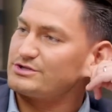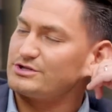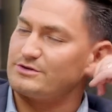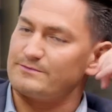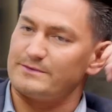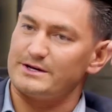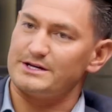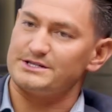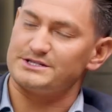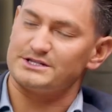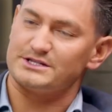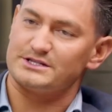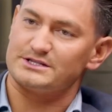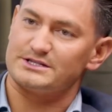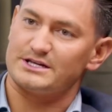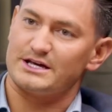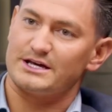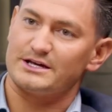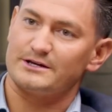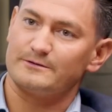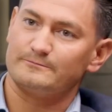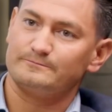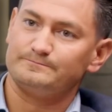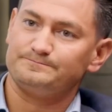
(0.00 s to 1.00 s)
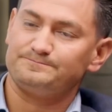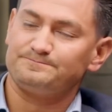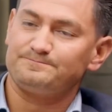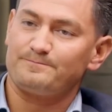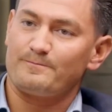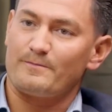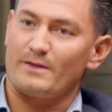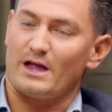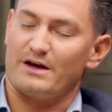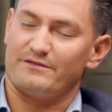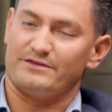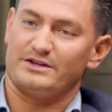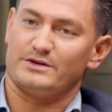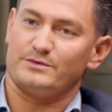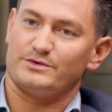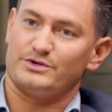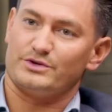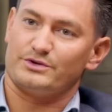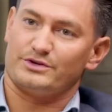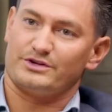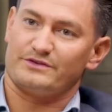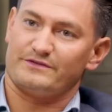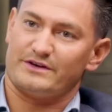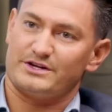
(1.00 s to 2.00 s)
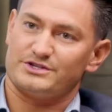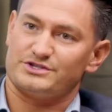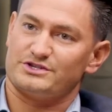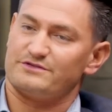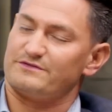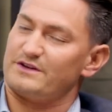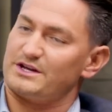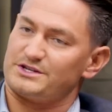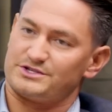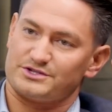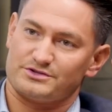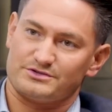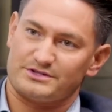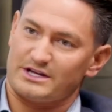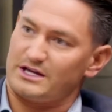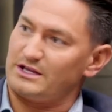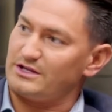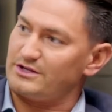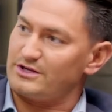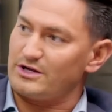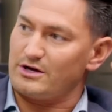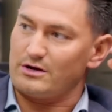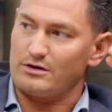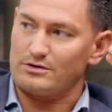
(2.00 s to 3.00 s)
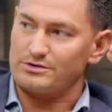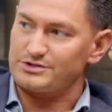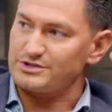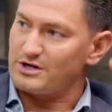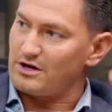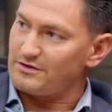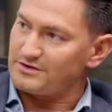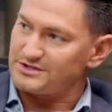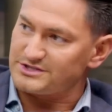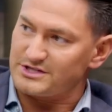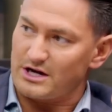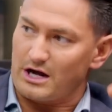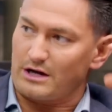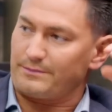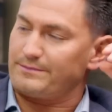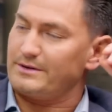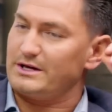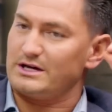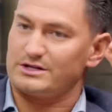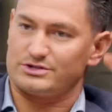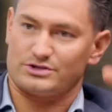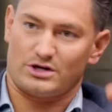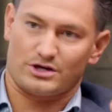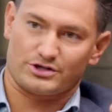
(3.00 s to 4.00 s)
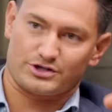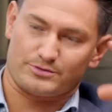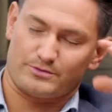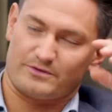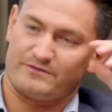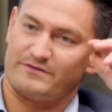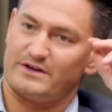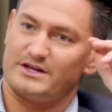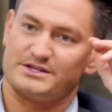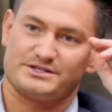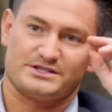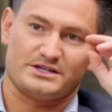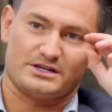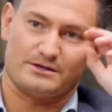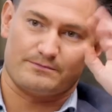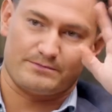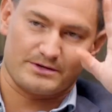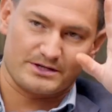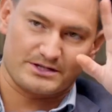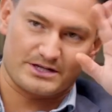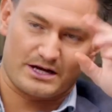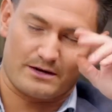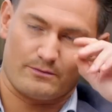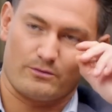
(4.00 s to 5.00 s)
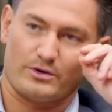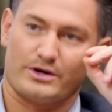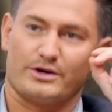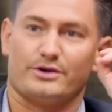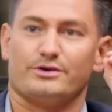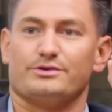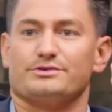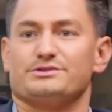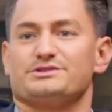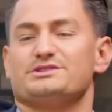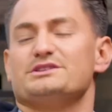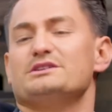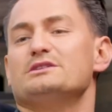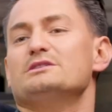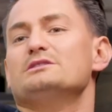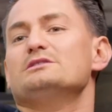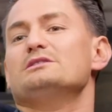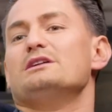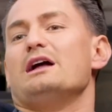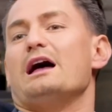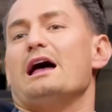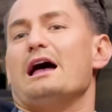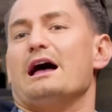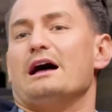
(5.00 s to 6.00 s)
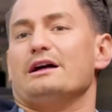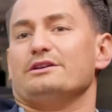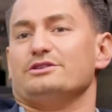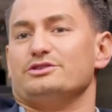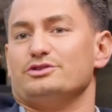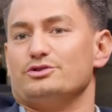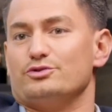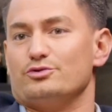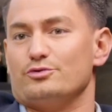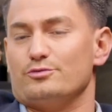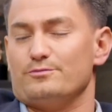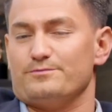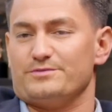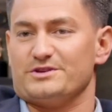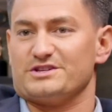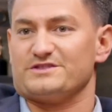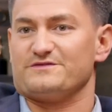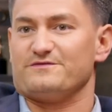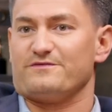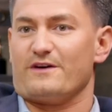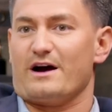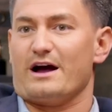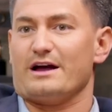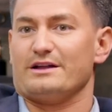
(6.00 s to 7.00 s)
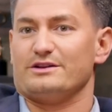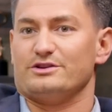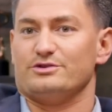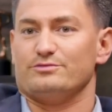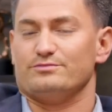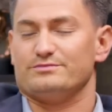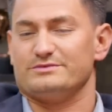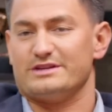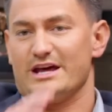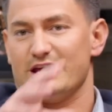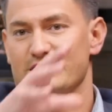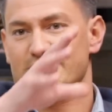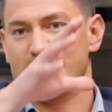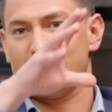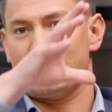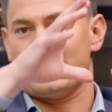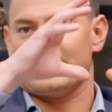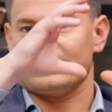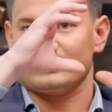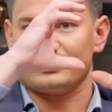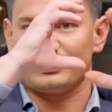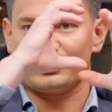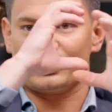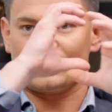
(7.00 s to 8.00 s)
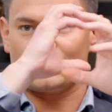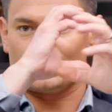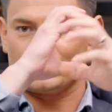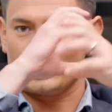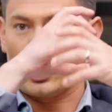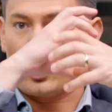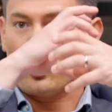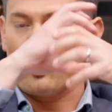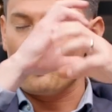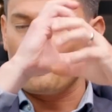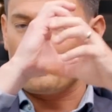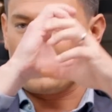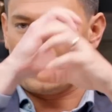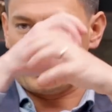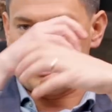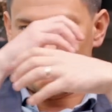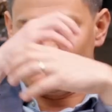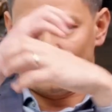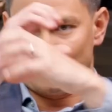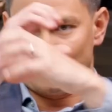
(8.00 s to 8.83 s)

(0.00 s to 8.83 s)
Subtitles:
So basically you take everything we do in Innovation Investor, daily notes, all the stock picks, long-term investing, big time winners, and you just you take that scope and